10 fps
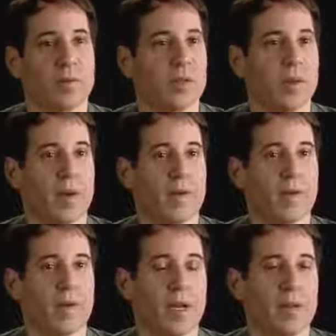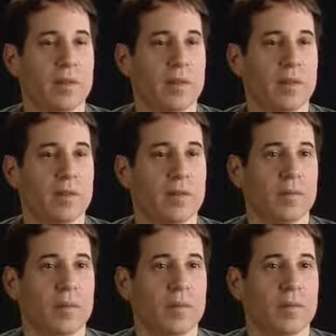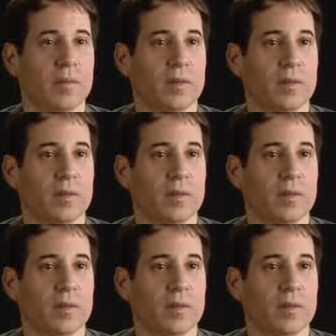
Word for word: first time I ever heard anything that really